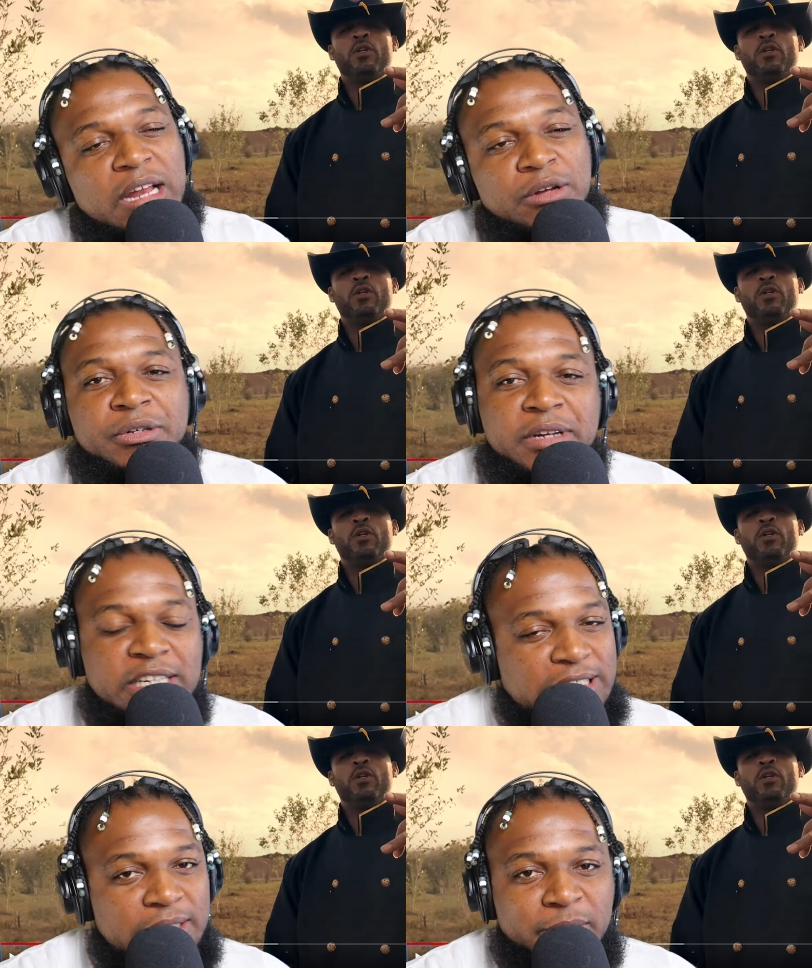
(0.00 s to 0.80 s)
Speaker 1: Don't do
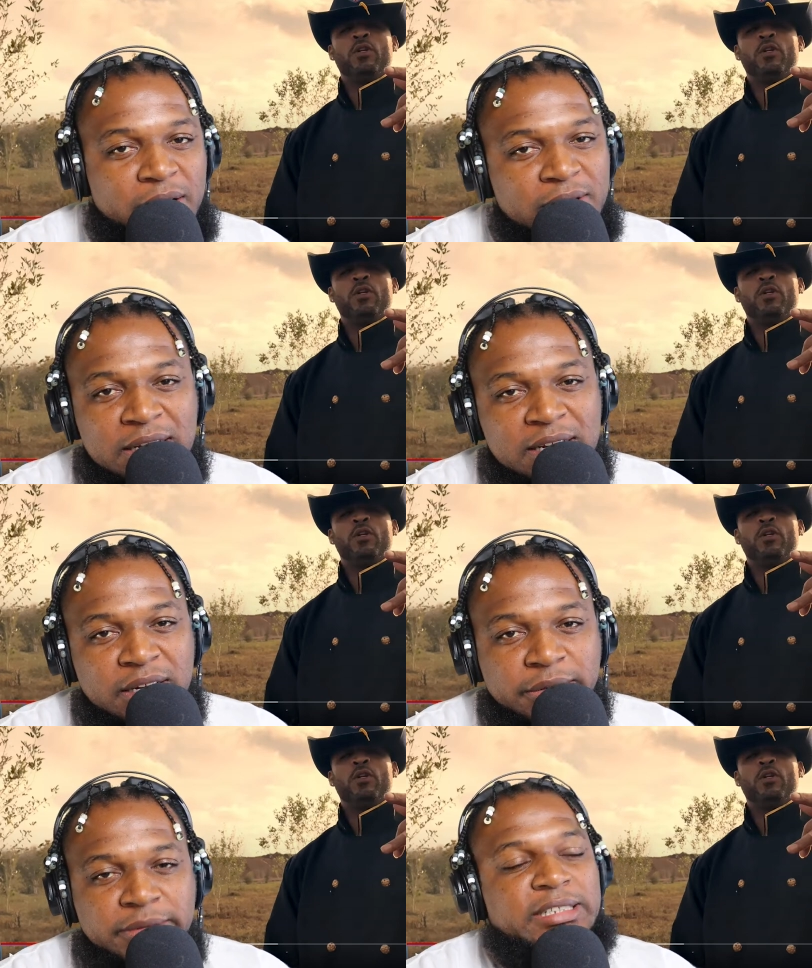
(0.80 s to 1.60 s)
that shit, bro.
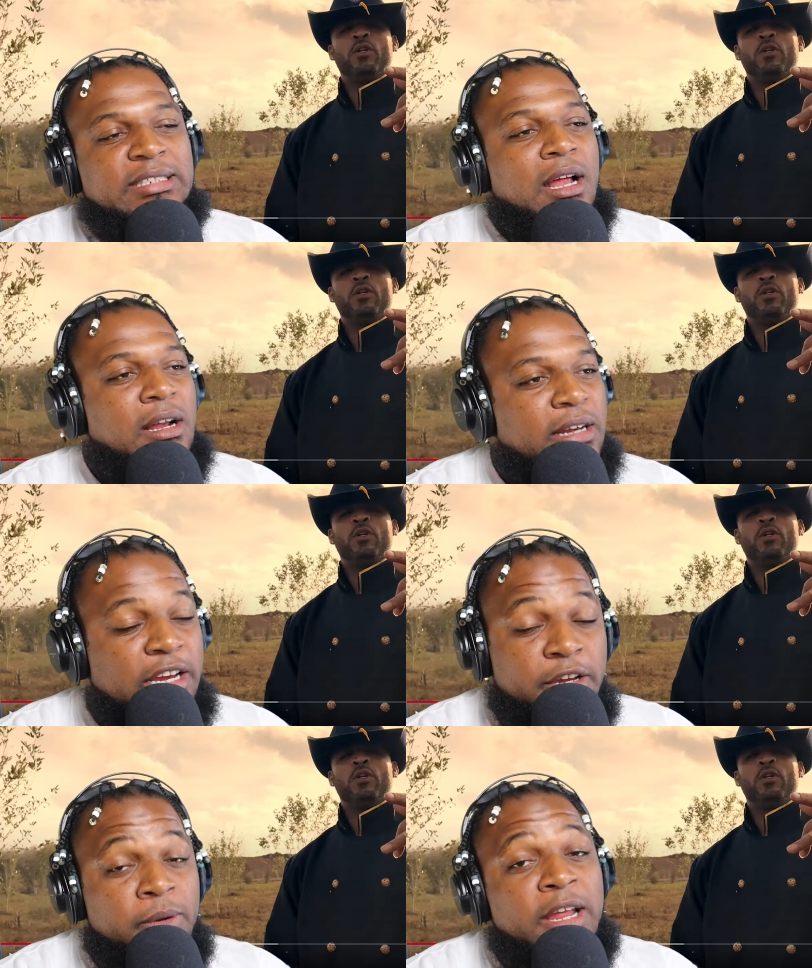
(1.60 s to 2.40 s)
Real talk,
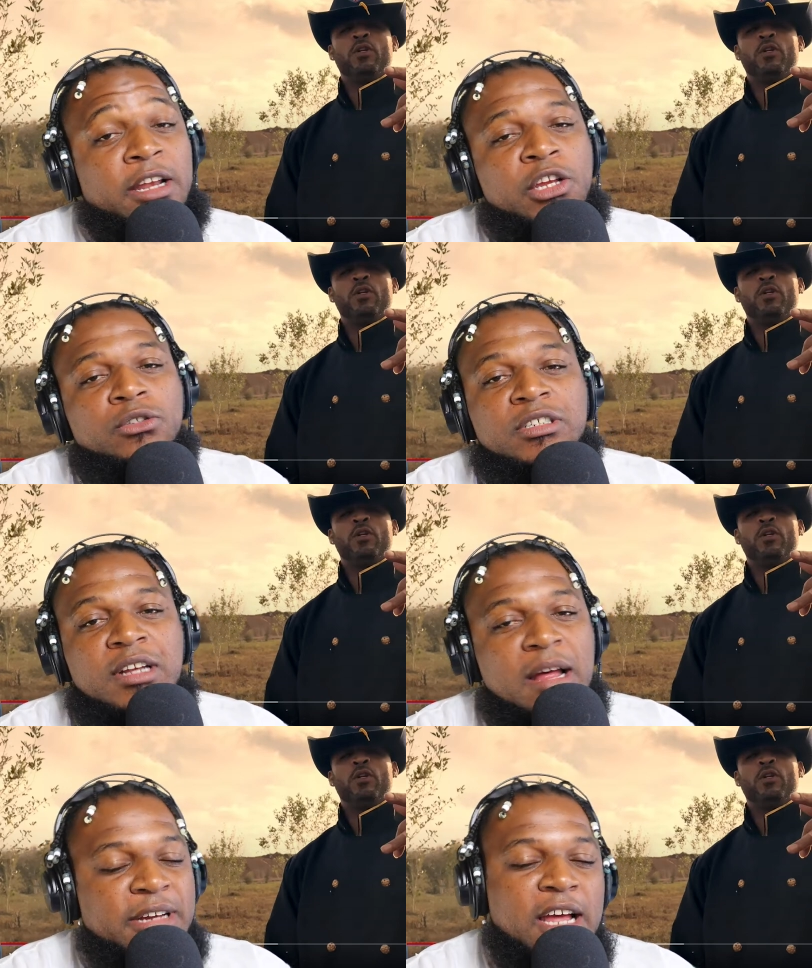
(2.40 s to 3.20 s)
nigga. You in
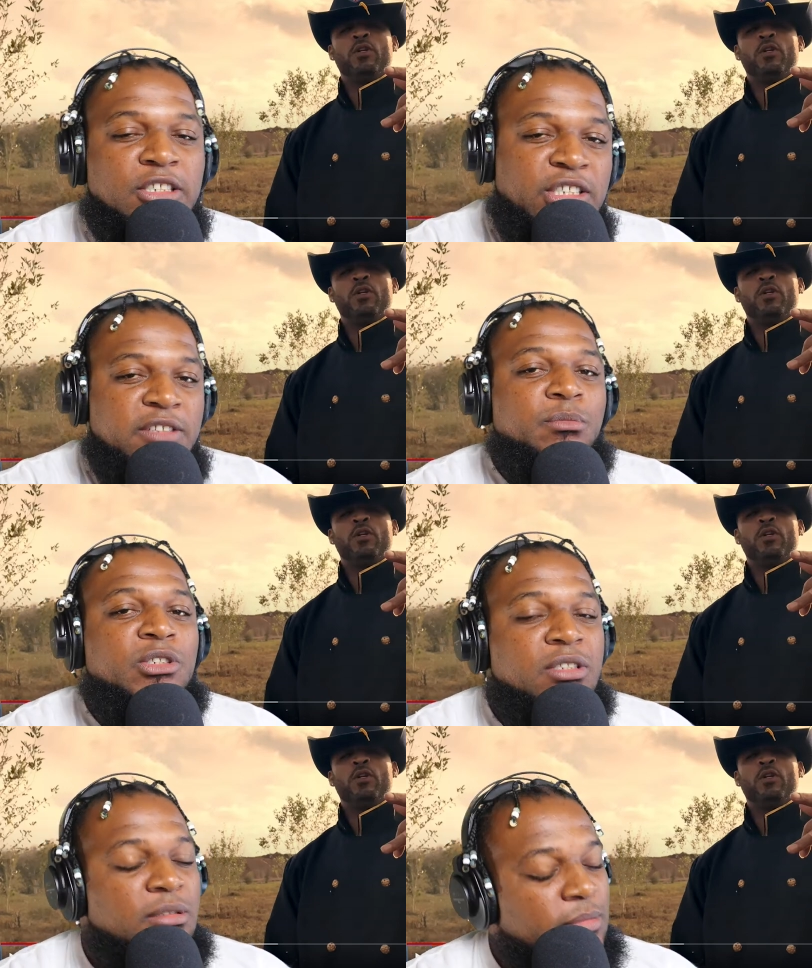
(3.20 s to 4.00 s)
Houston? I'm down the street
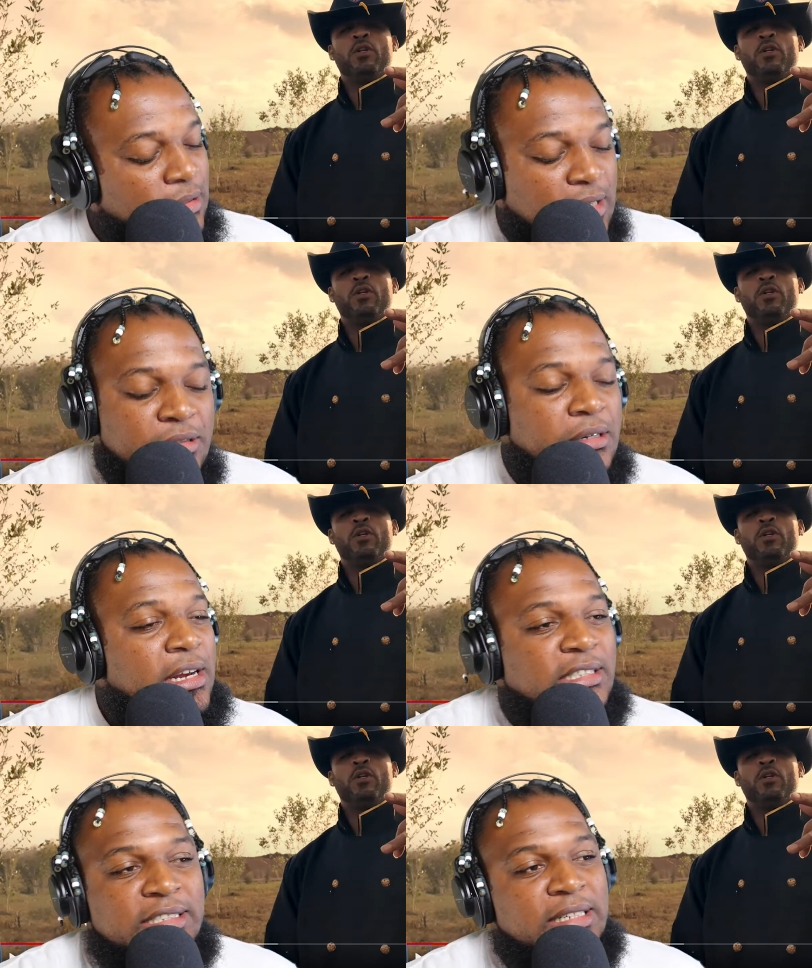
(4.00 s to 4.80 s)
from Houston, bro. Don't
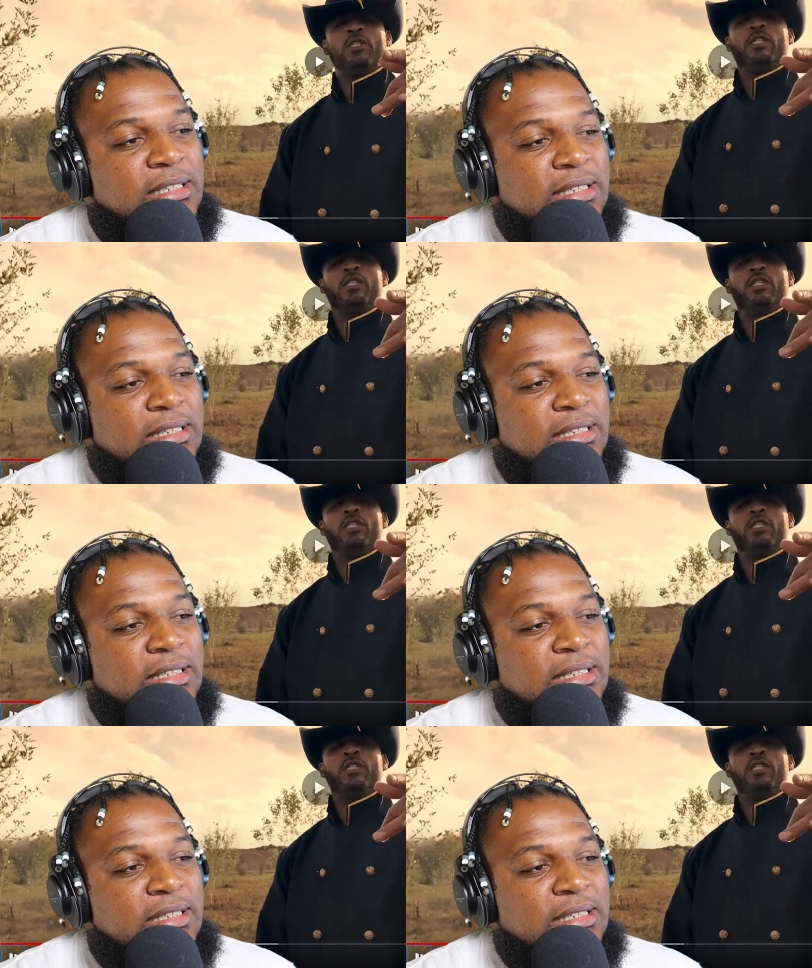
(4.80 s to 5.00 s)
do that shit.